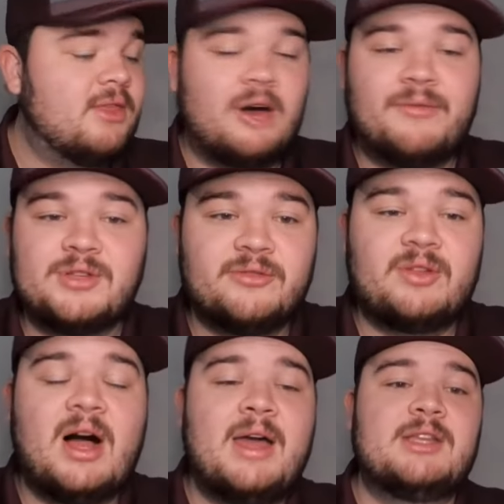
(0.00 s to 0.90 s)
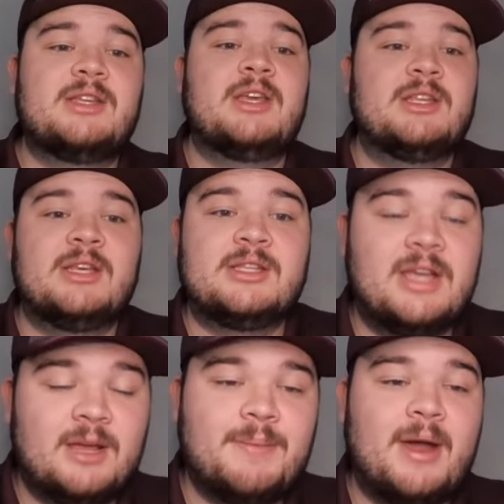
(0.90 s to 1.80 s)
The offensive line is
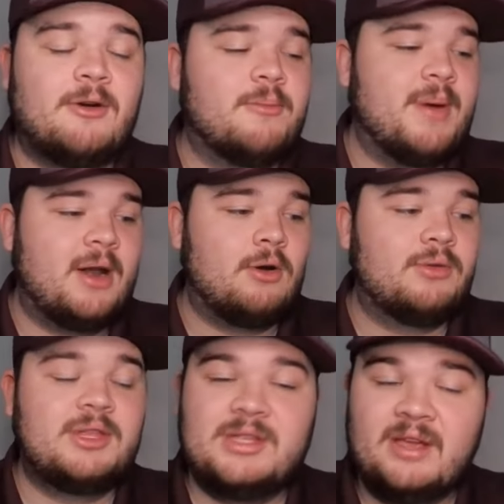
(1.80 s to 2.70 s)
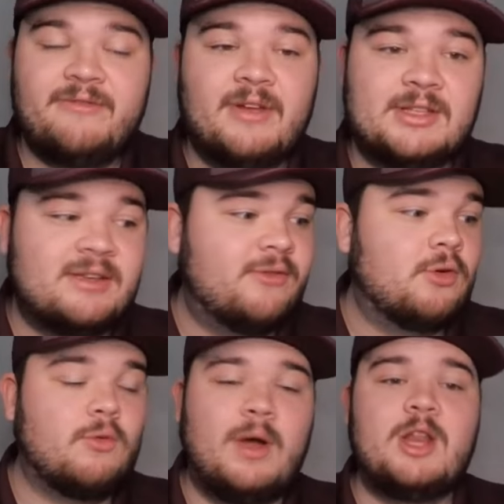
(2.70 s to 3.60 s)
getting better and better. The defense, I feel
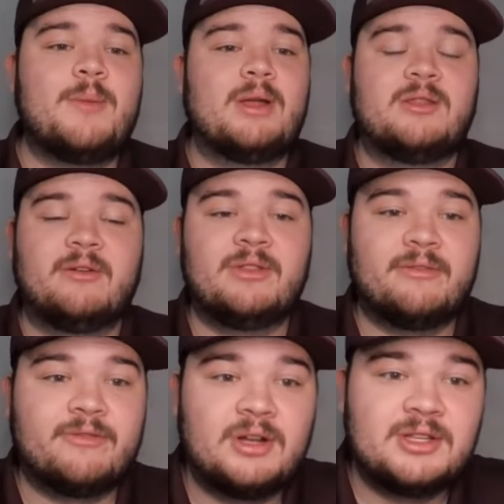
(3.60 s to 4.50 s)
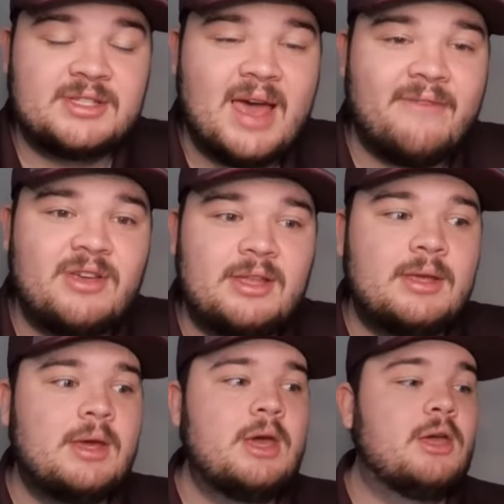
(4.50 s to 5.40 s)
great about the front
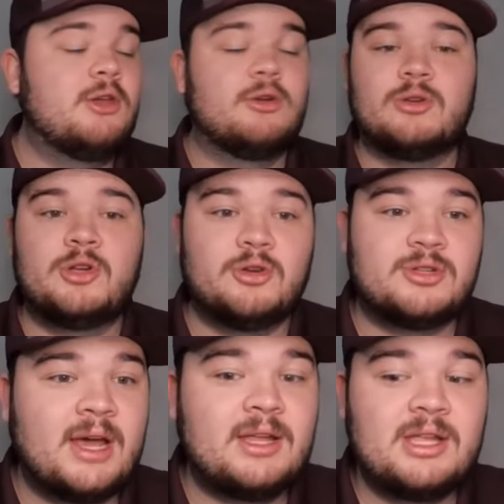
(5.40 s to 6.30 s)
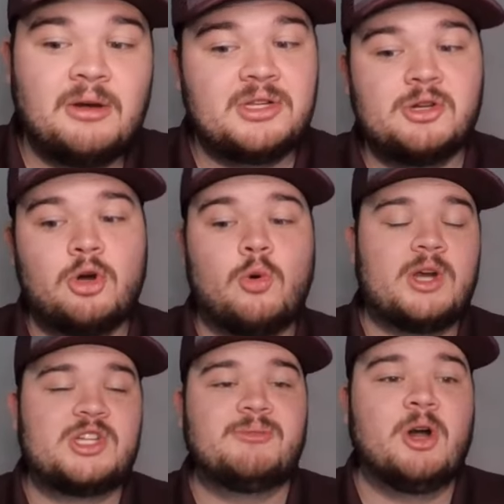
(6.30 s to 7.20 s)
seven. Your secondary is still a
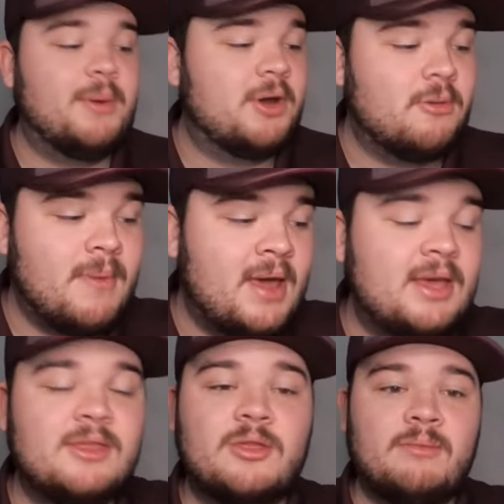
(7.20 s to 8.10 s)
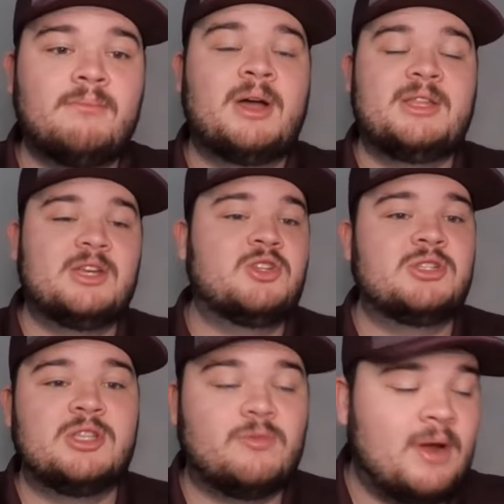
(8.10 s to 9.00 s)
question mark, but you're making
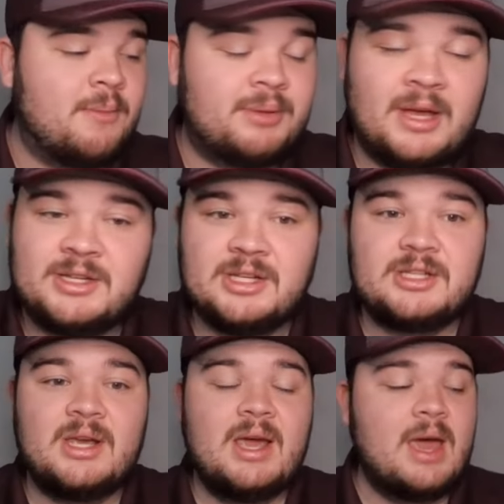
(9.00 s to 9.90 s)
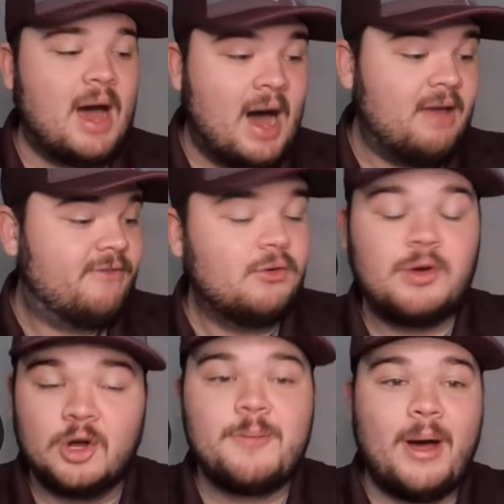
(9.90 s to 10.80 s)
additions in the right places. I feel
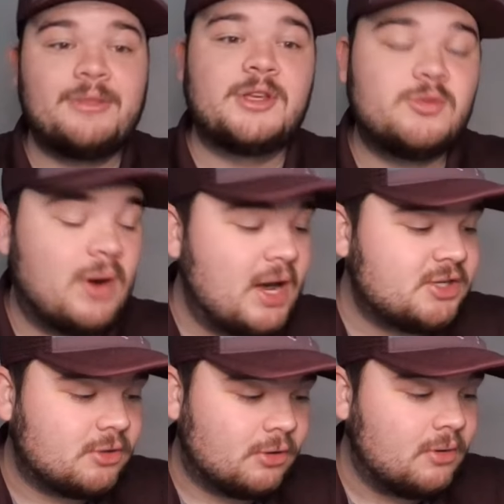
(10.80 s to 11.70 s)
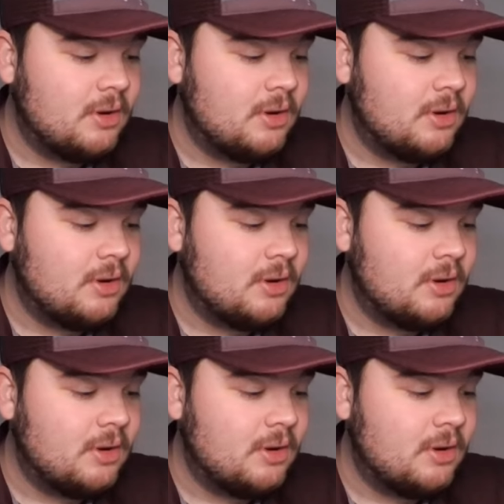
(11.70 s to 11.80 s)
good about this roster.